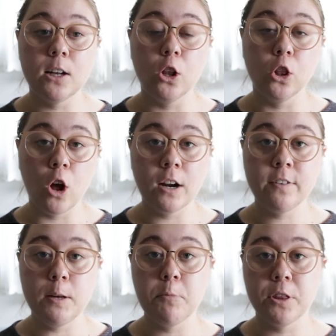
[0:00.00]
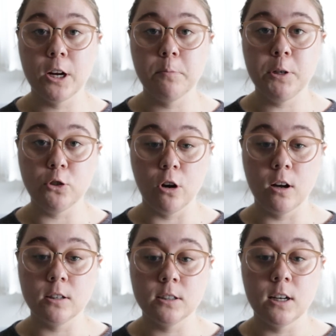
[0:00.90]
a lot of chemotherapy
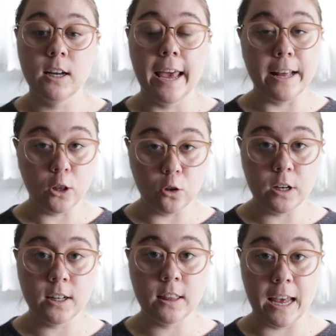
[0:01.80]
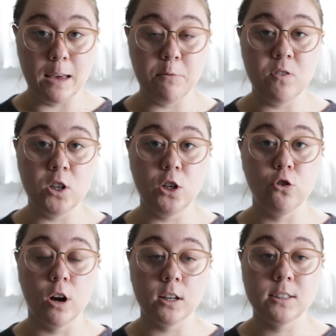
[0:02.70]
drugs, including the ABVD
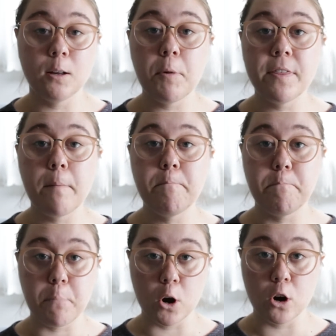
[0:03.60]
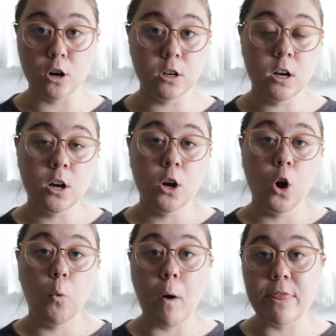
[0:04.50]
drugs, some of them burn
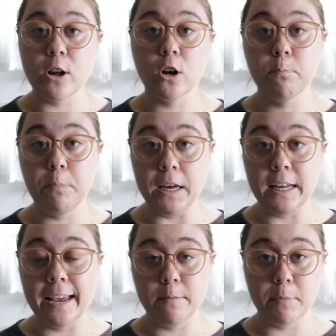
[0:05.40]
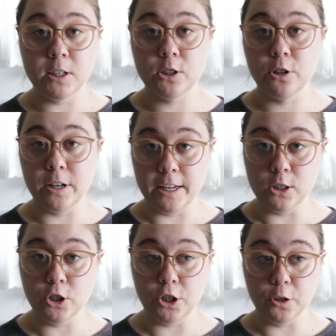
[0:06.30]
when they're being administered
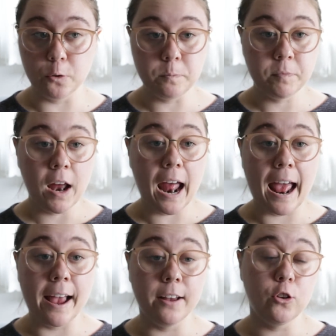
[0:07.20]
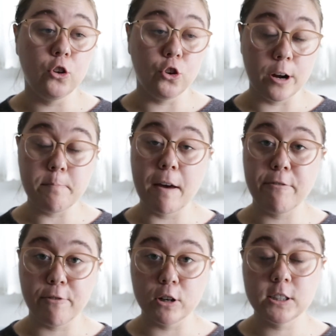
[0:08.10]
into you. And during my
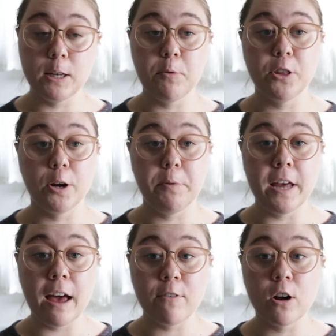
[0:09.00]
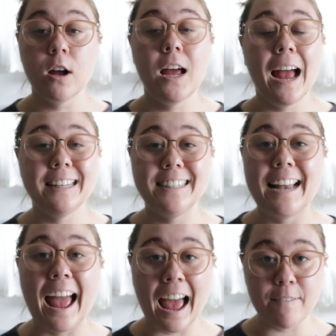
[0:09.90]
first chemotherapy ever, I didn't
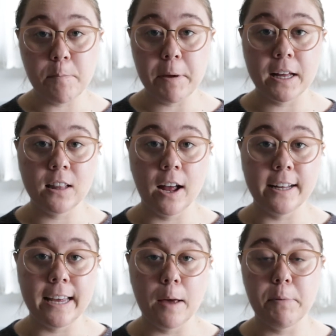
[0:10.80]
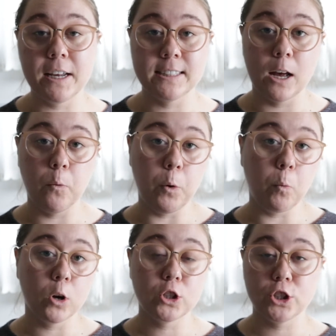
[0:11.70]
have a PICC line yet because we
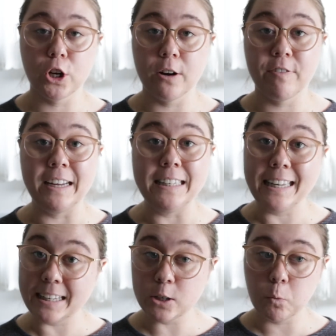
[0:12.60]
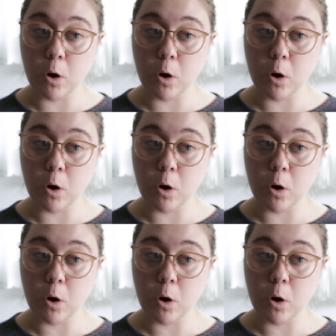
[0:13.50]
weren't sure if I needed